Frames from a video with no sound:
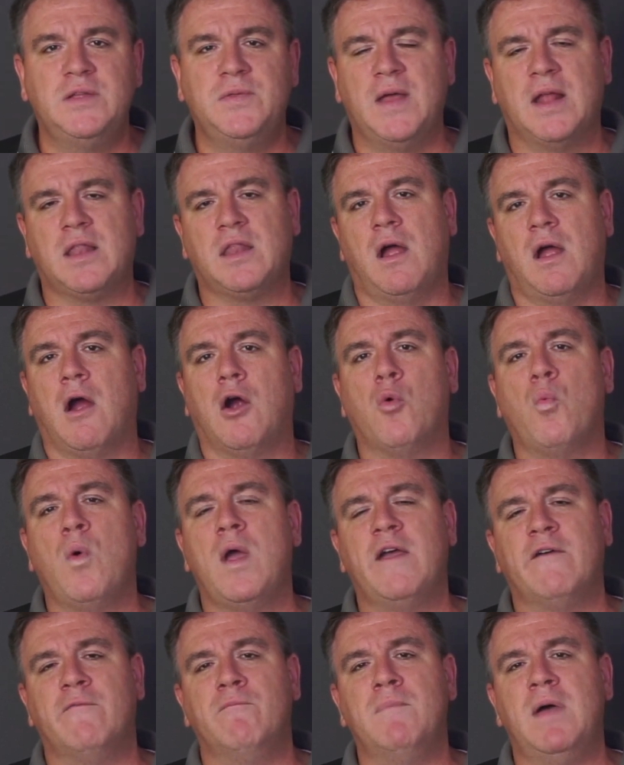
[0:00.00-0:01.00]
That's our
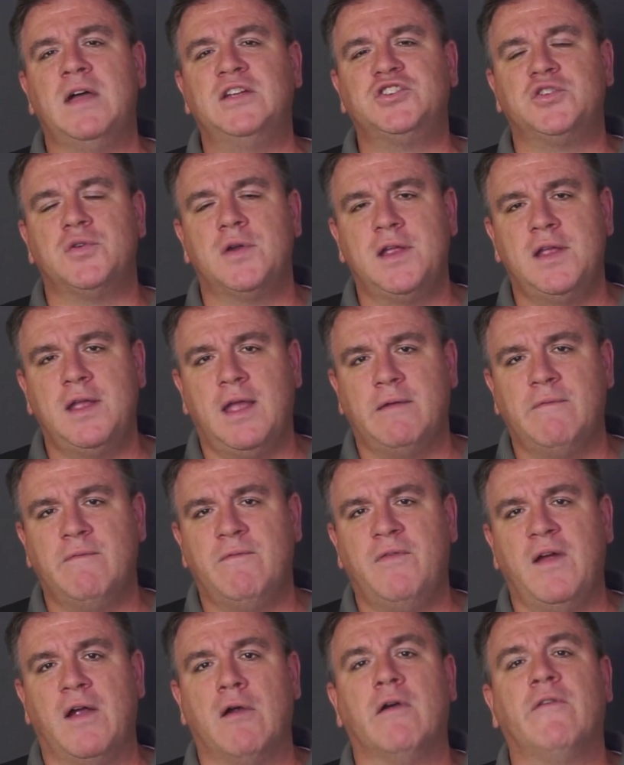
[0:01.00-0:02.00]
way of measuring and
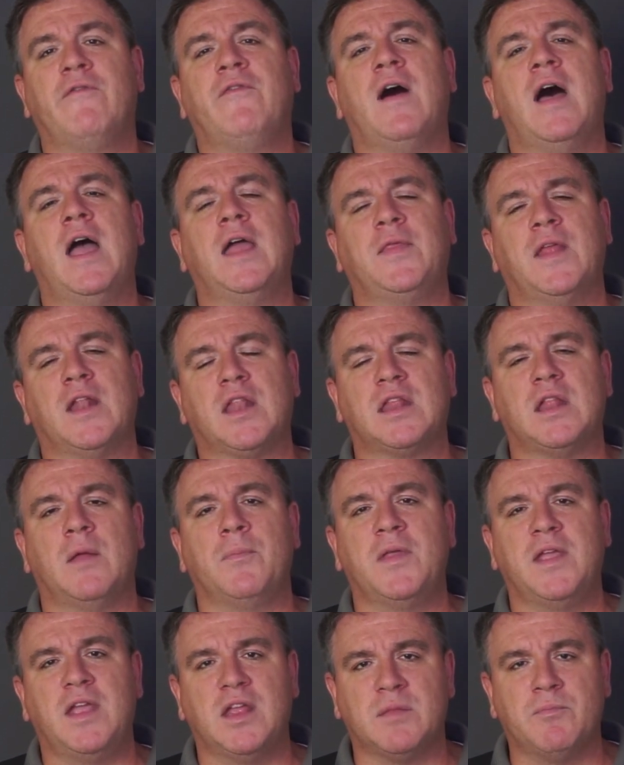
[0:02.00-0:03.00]
verifying that
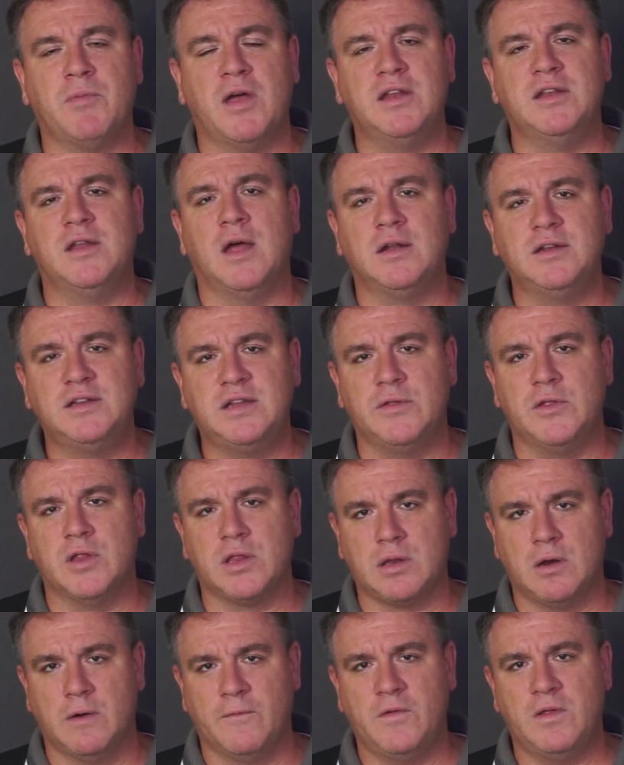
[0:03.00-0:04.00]
something has been done to the
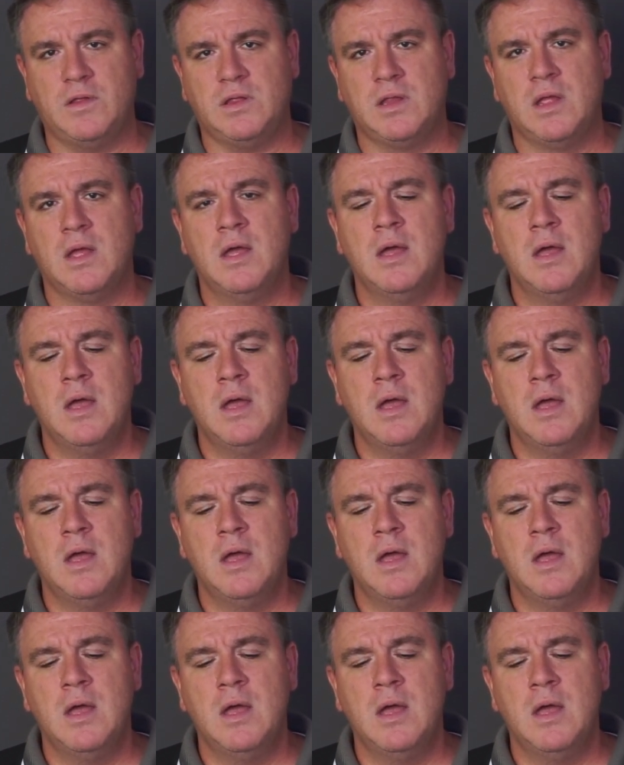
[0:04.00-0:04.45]
surface.